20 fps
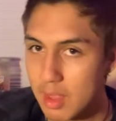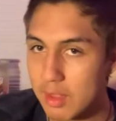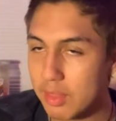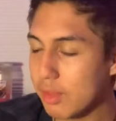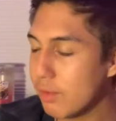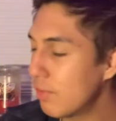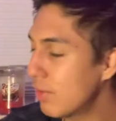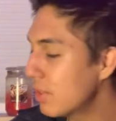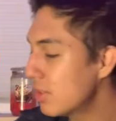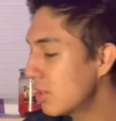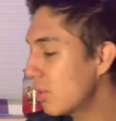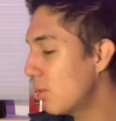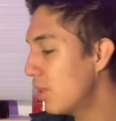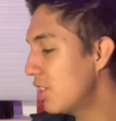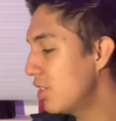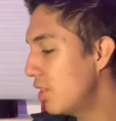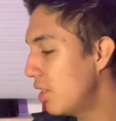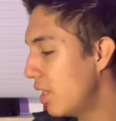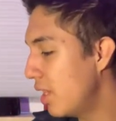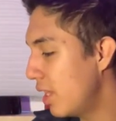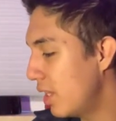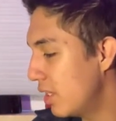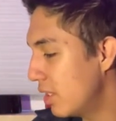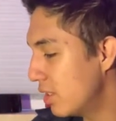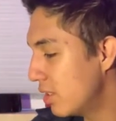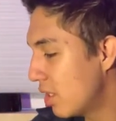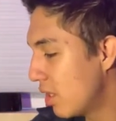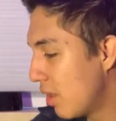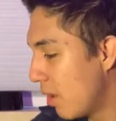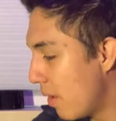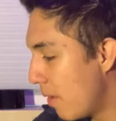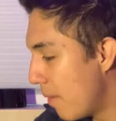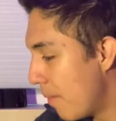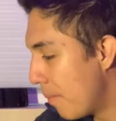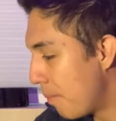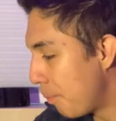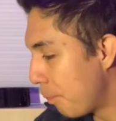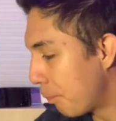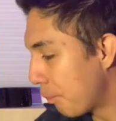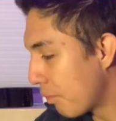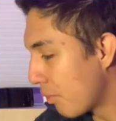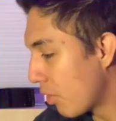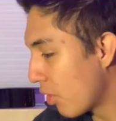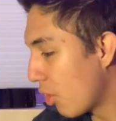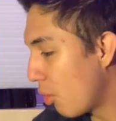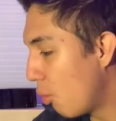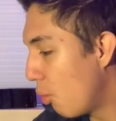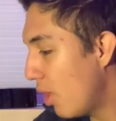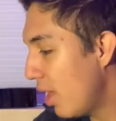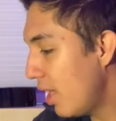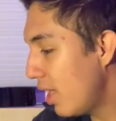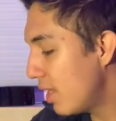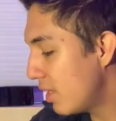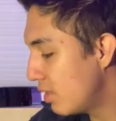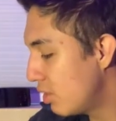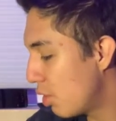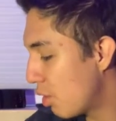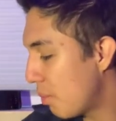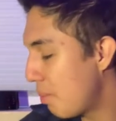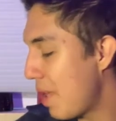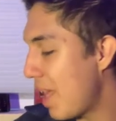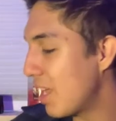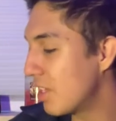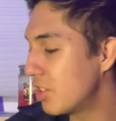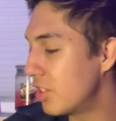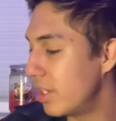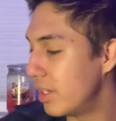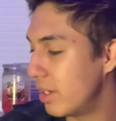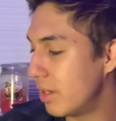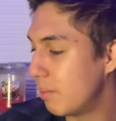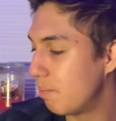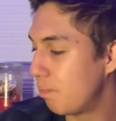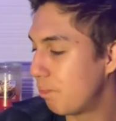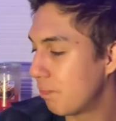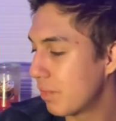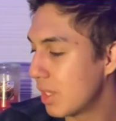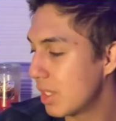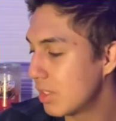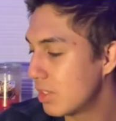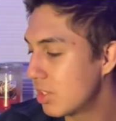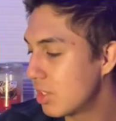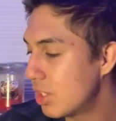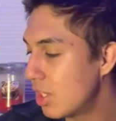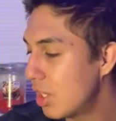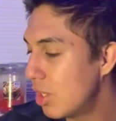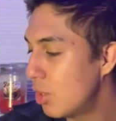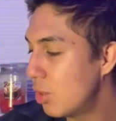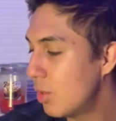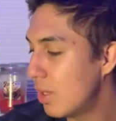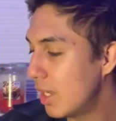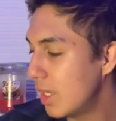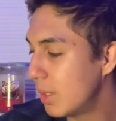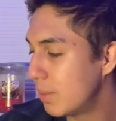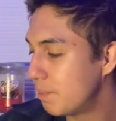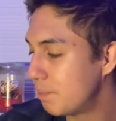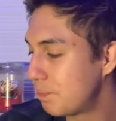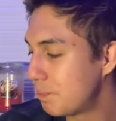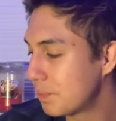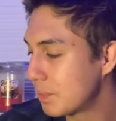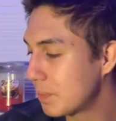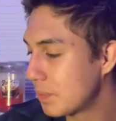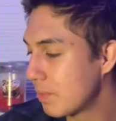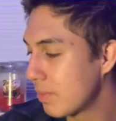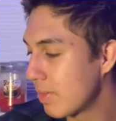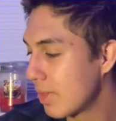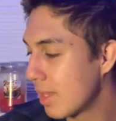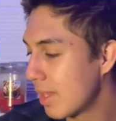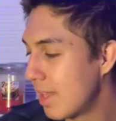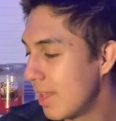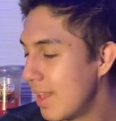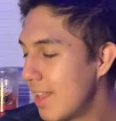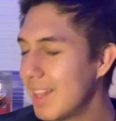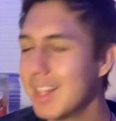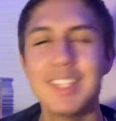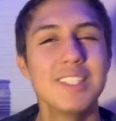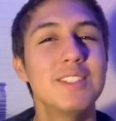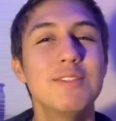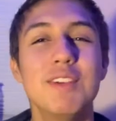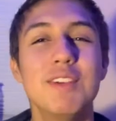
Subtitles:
the first question is, what is your passion? So that's a